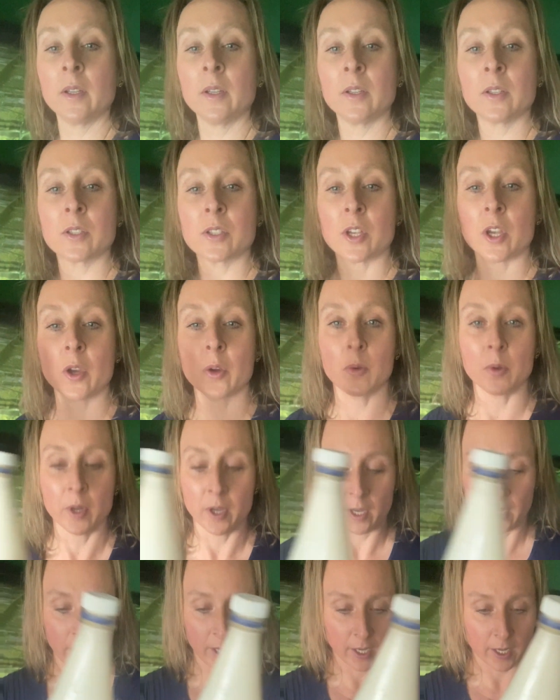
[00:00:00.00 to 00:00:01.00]
So
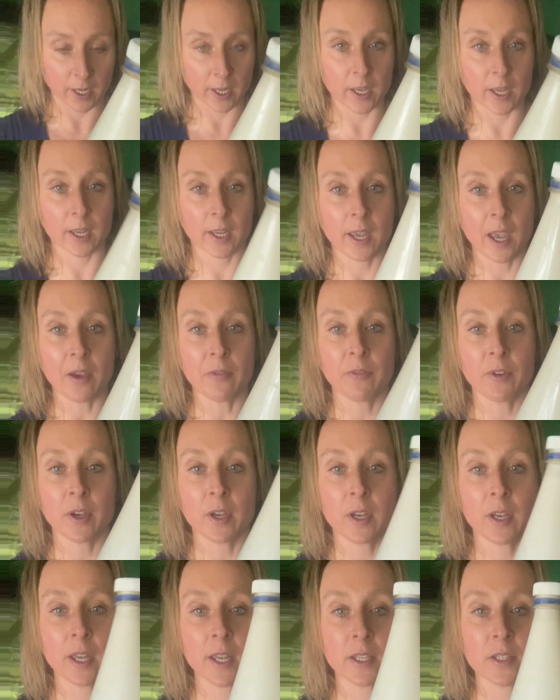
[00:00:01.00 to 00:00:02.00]

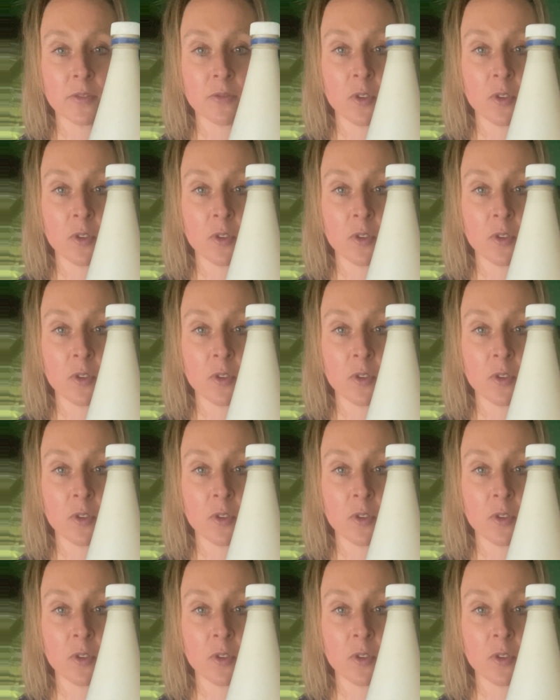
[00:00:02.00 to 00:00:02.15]
kefir is